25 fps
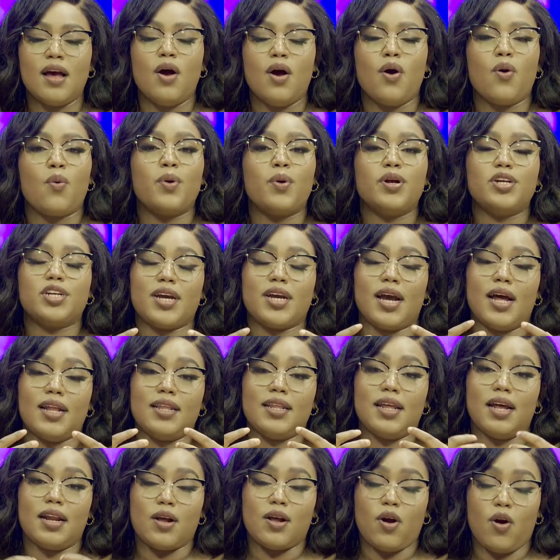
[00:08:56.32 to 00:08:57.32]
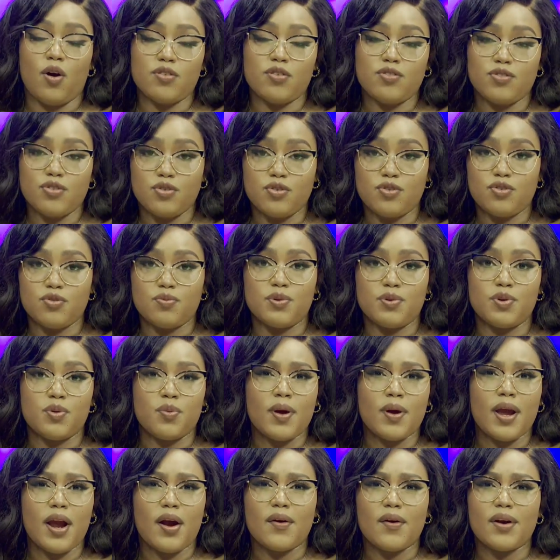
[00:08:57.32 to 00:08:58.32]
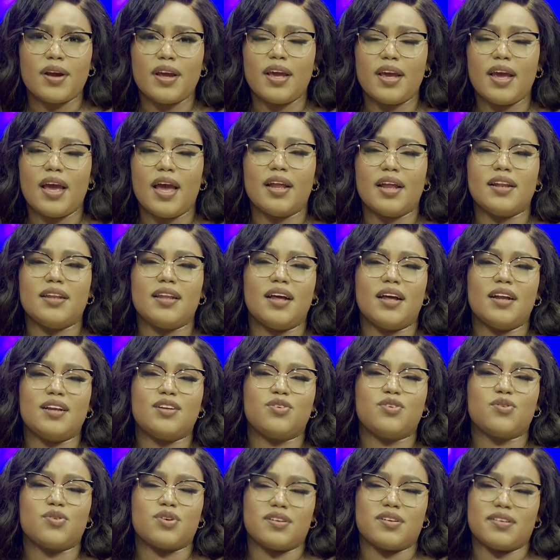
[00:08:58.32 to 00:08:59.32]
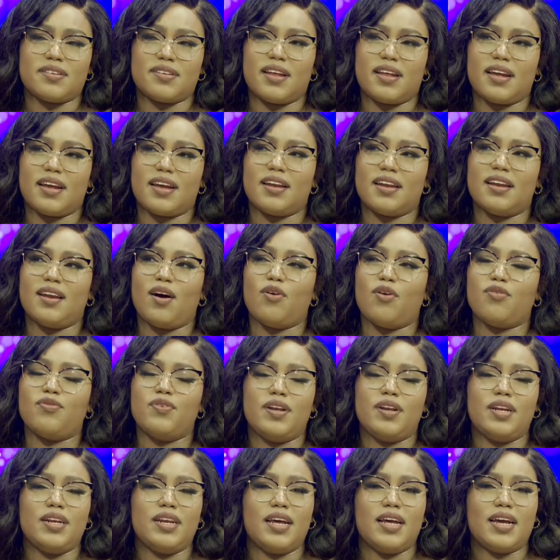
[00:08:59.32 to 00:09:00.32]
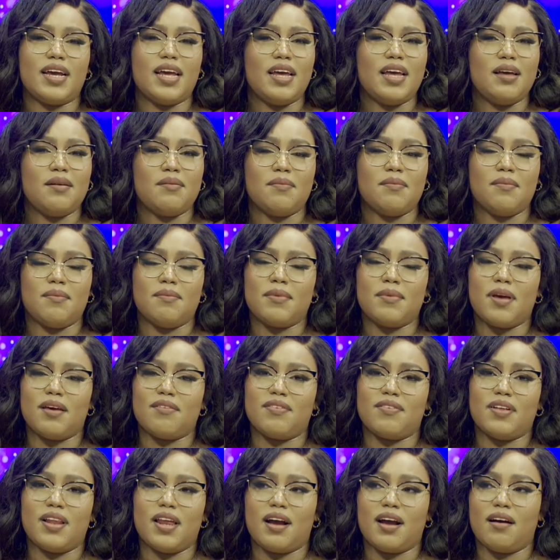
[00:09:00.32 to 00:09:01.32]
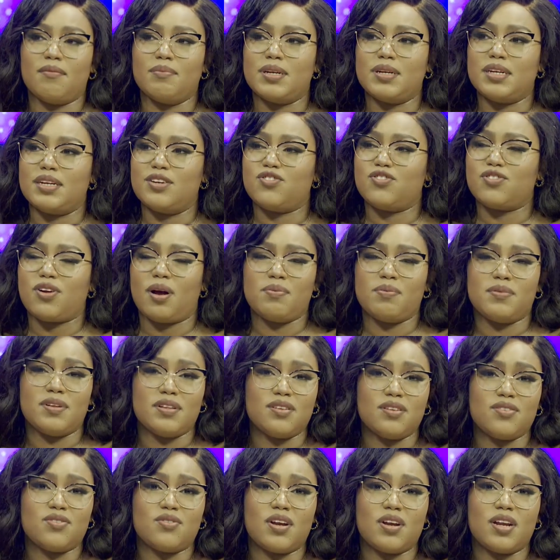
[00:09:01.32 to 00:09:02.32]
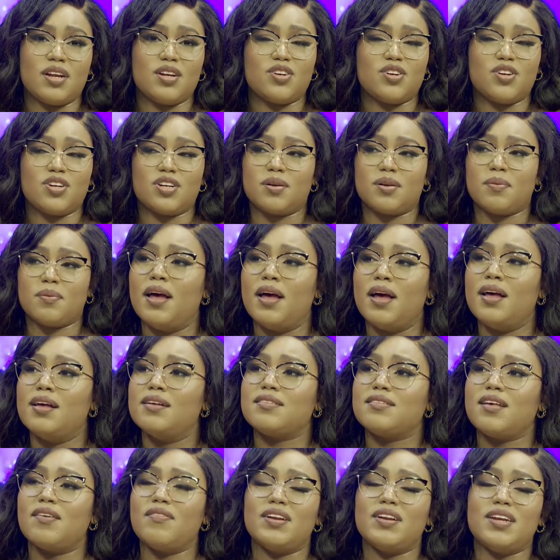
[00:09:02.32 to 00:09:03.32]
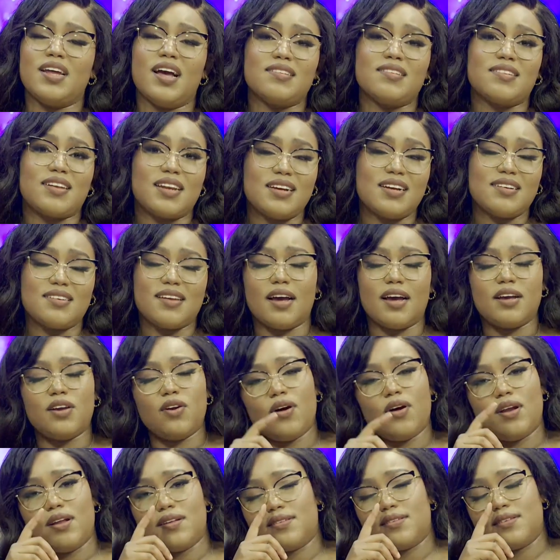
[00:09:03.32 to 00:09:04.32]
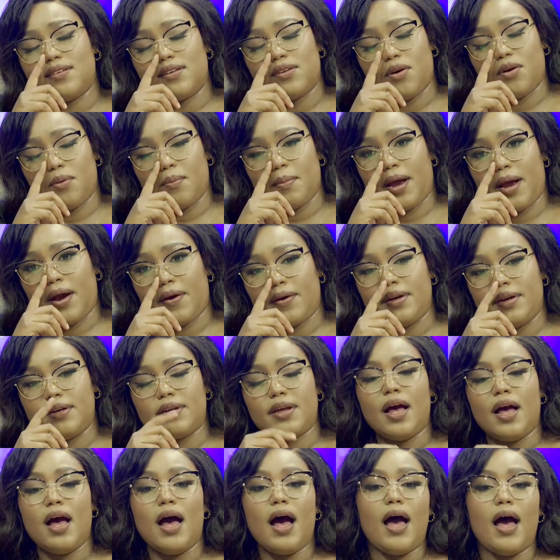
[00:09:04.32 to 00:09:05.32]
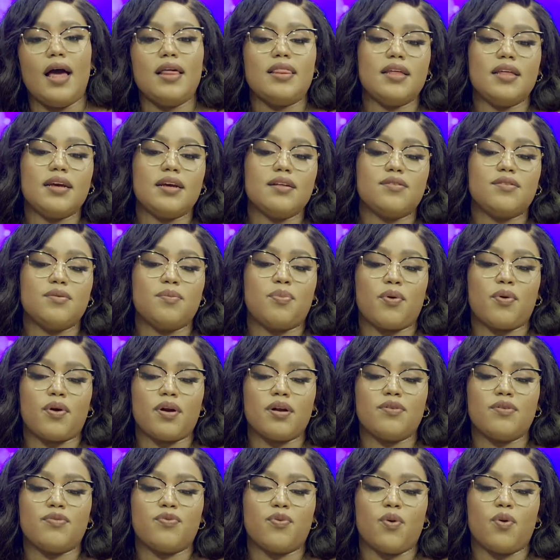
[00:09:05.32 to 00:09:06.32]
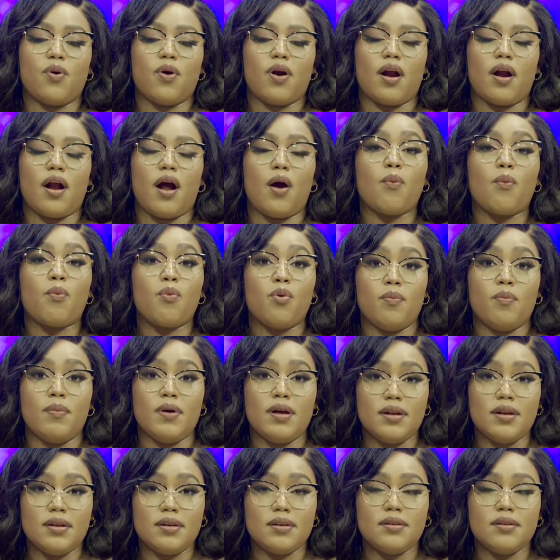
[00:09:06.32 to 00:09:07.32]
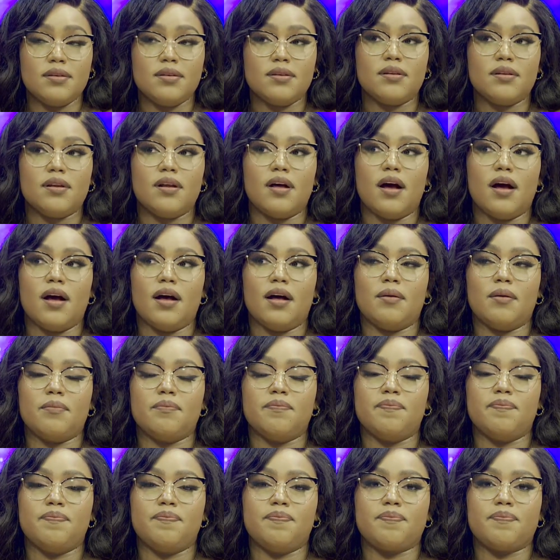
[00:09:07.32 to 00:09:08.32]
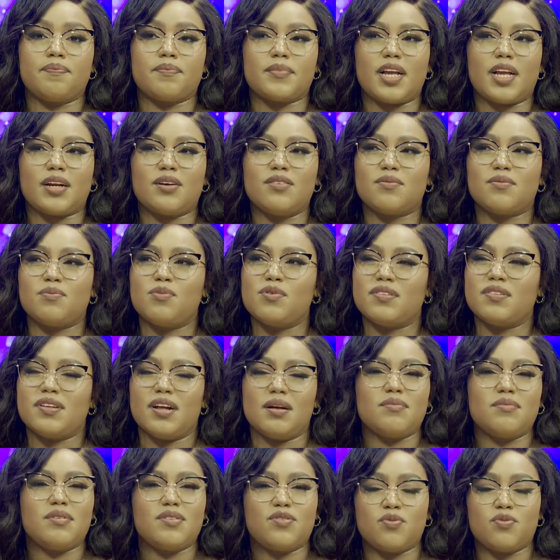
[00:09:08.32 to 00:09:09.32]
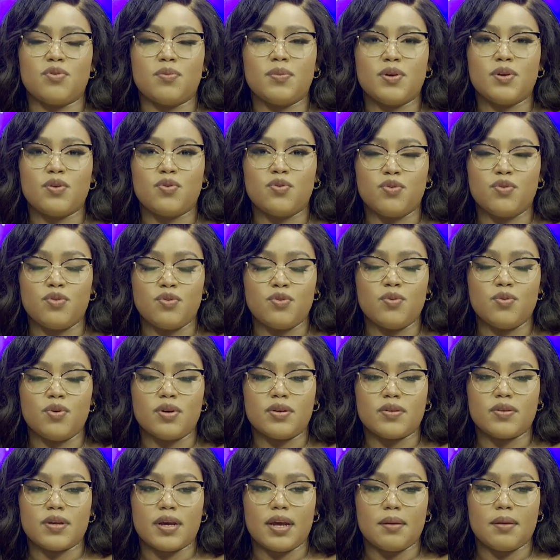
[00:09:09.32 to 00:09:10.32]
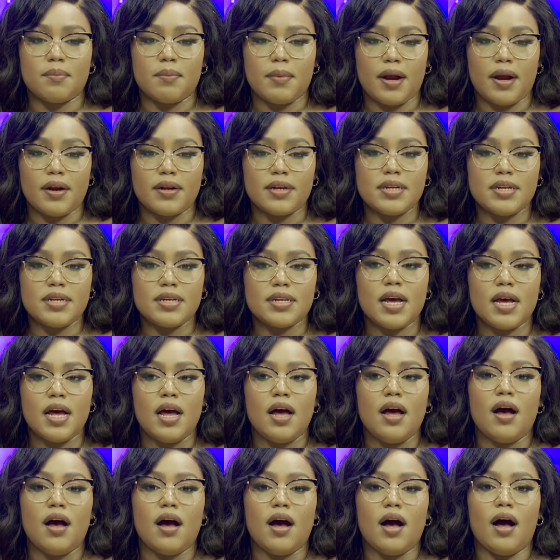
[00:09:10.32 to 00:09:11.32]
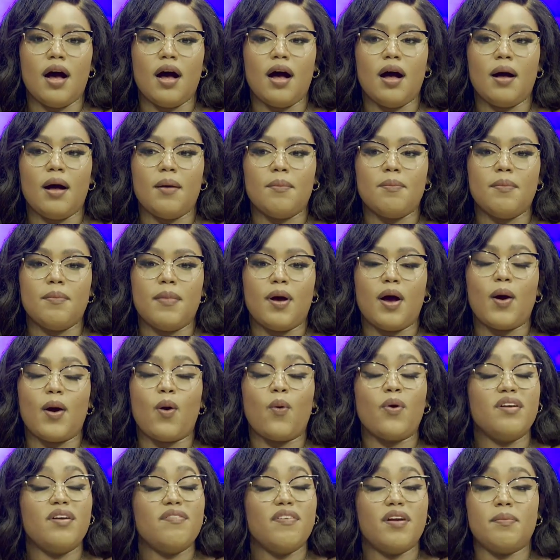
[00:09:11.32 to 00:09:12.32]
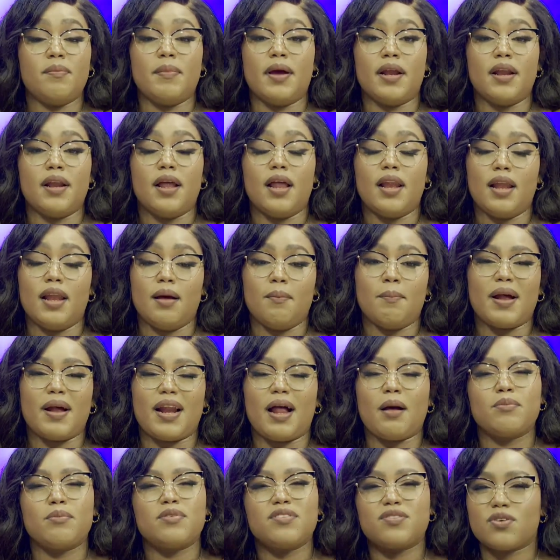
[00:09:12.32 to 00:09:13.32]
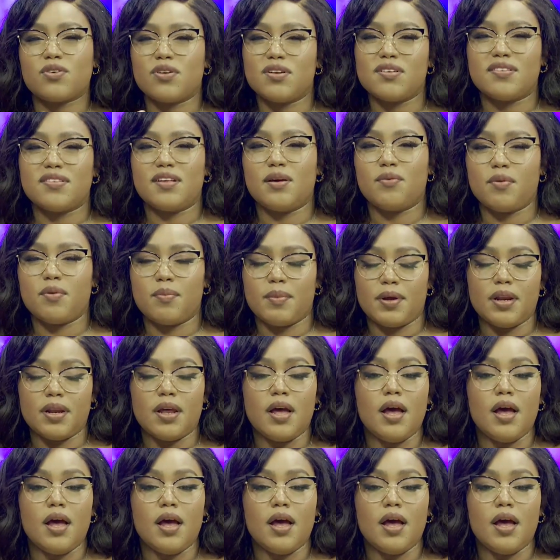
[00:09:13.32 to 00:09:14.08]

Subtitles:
which can then cause you to be wary, and then you're just, like, now feeling like, hey, me, I feel like I've been entrapped in this relationship. 7 years later, y'all are still not married. I think it's important for a woman, because most times it's women who do want to get married, or even men, but I'm just going to say women.